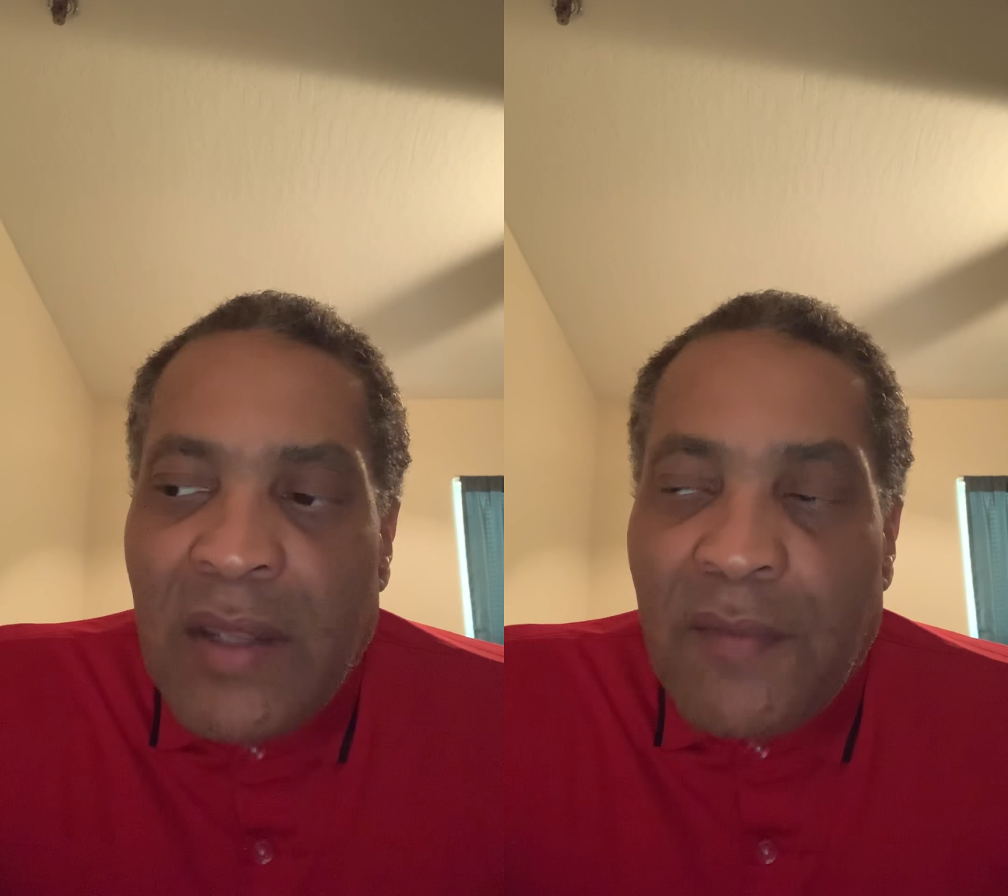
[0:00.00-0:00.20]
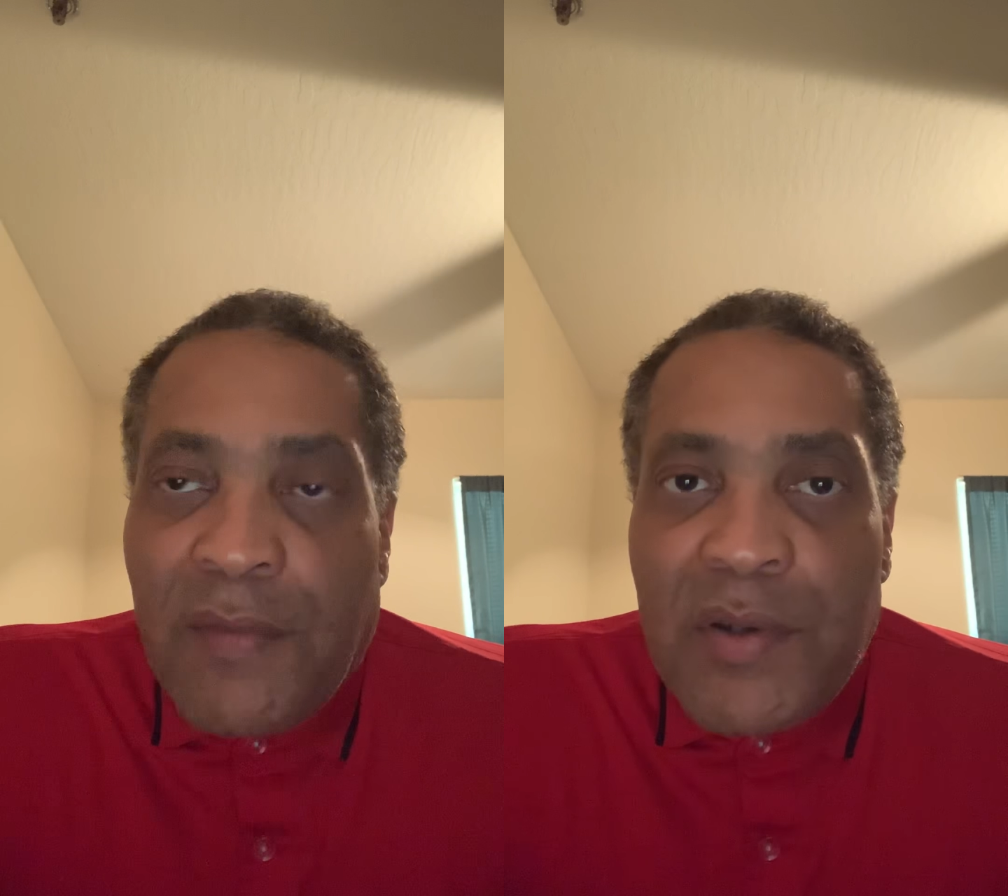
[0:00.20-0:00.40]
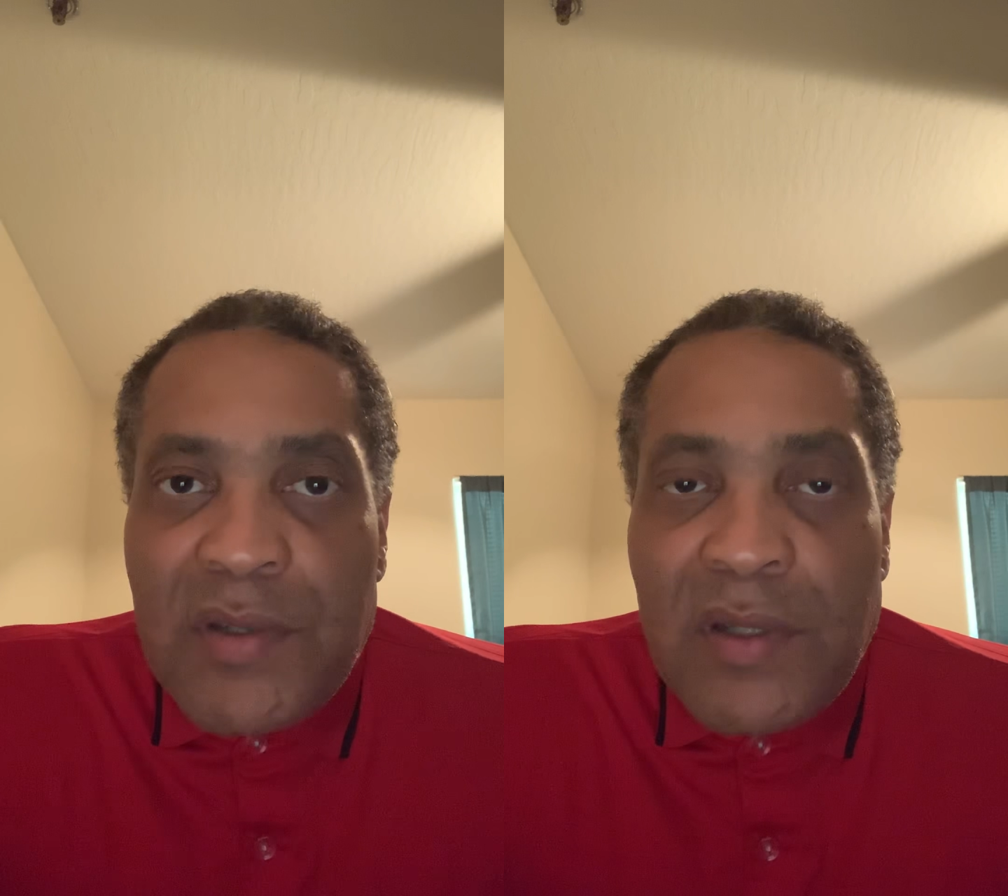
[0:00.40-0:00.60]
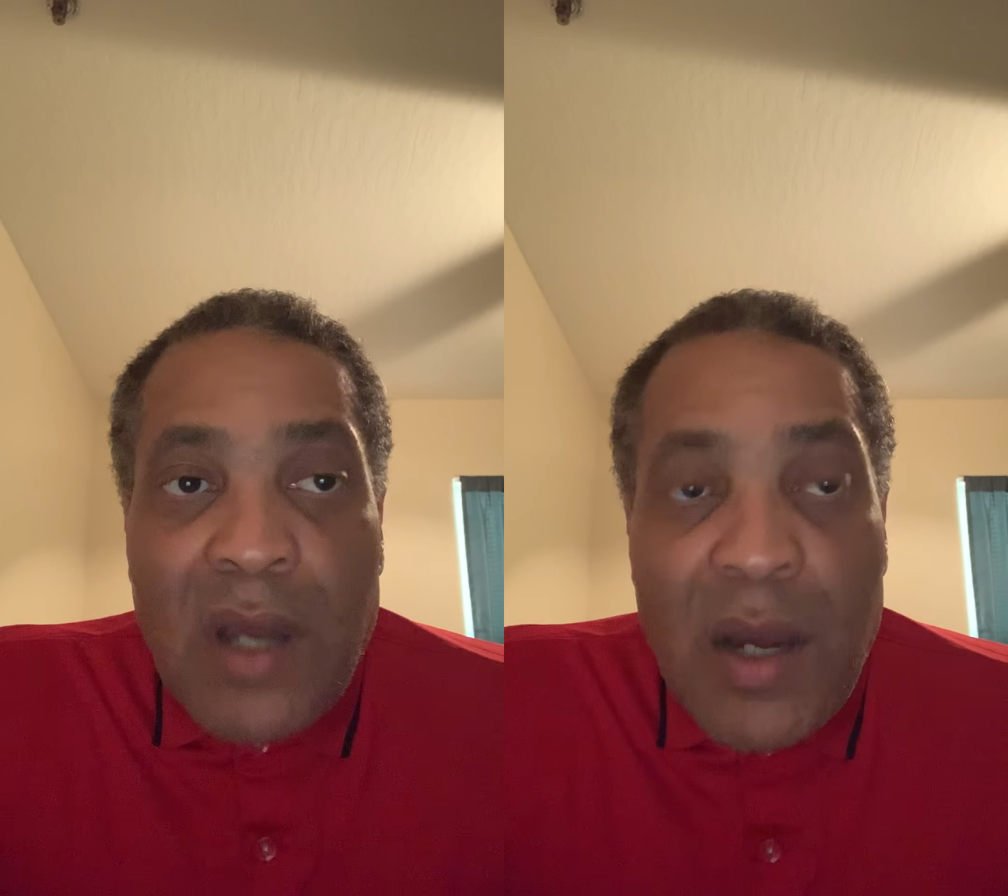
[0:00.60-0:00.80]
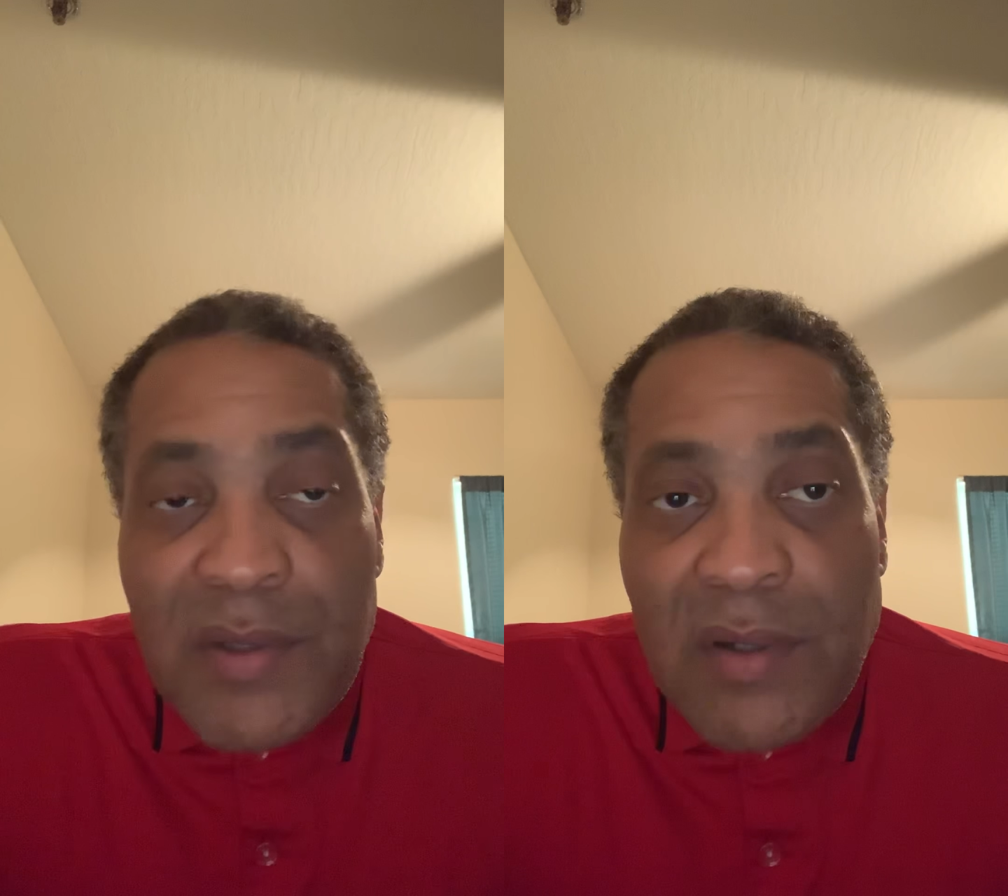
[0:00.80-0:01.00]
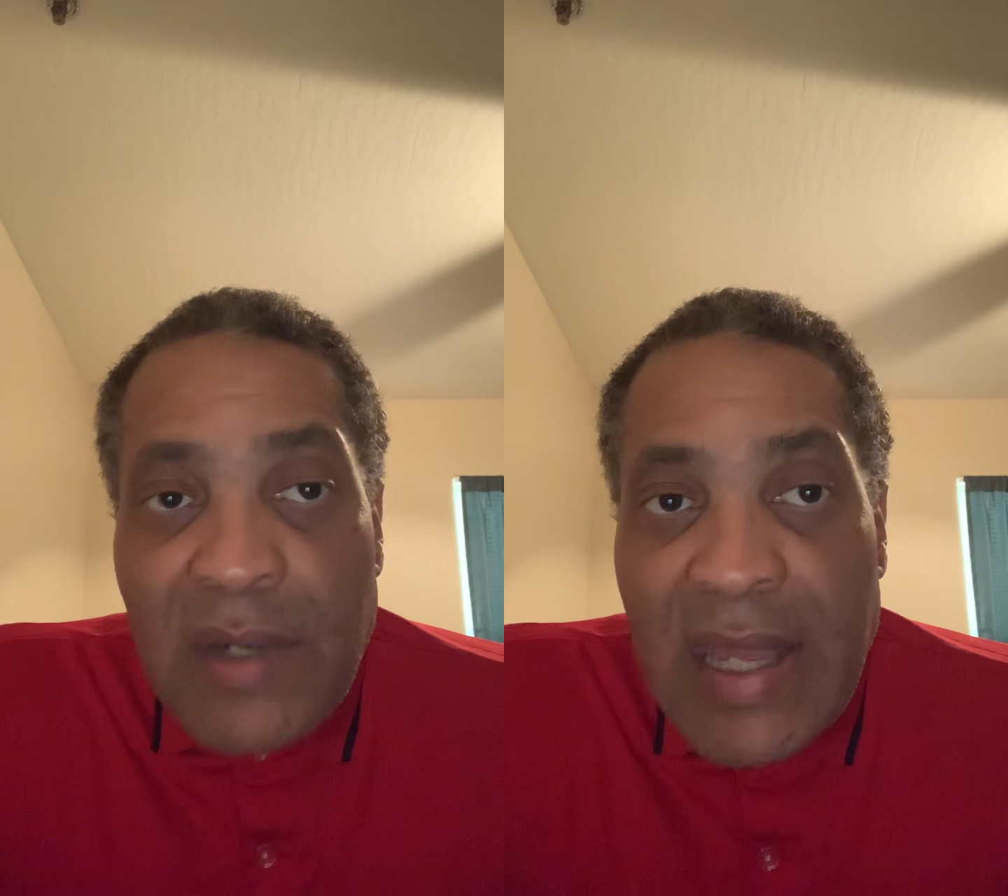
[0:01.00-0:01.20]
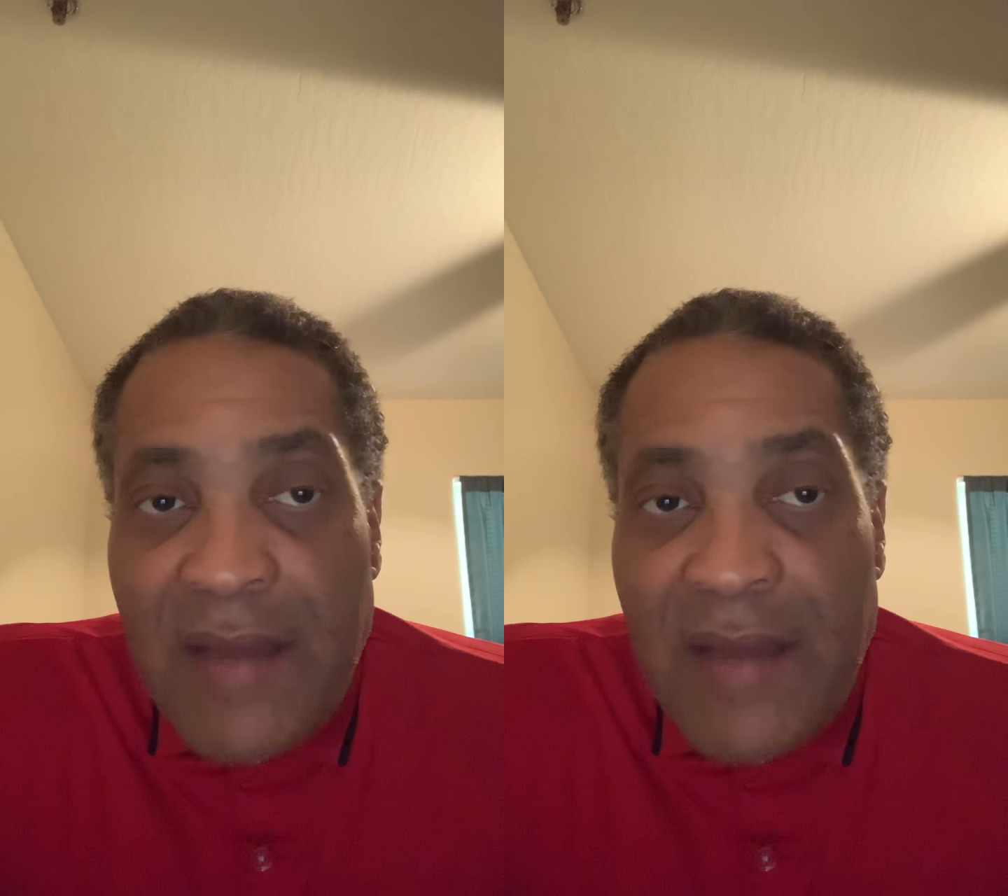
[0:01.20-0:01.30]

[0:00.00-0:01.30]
The first thing you're always going to